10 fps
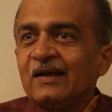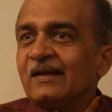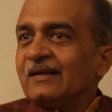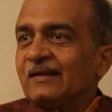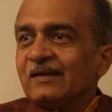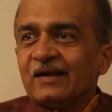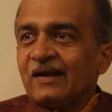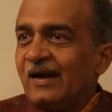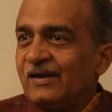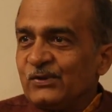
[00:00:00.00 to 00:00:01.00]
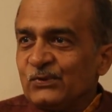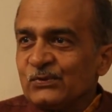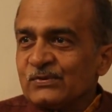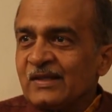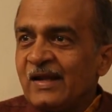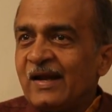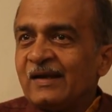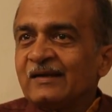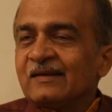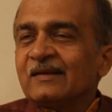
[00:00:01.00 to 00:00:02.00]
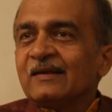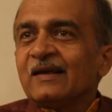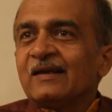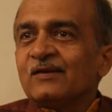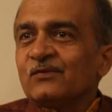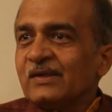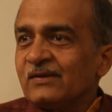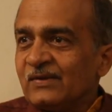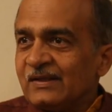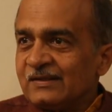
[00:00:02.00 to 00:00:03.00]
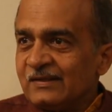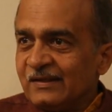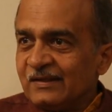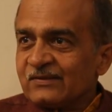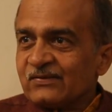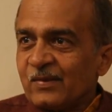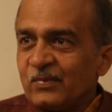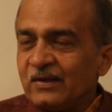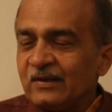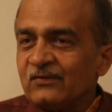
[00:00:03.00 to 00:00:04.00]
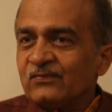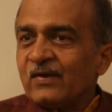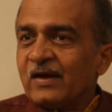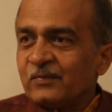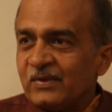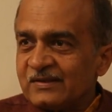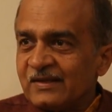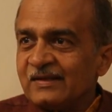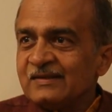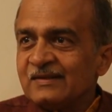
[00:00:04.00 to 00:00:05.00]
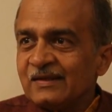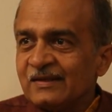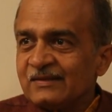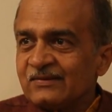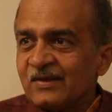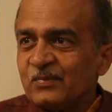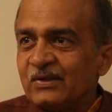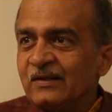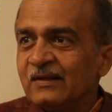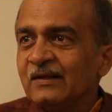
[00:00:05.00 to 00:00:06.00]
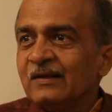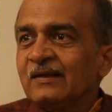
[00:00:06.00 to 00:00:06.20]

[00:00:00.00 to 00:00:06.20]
And they can't use that. They are in very, very serious trouble. Farmers are in serious trouble.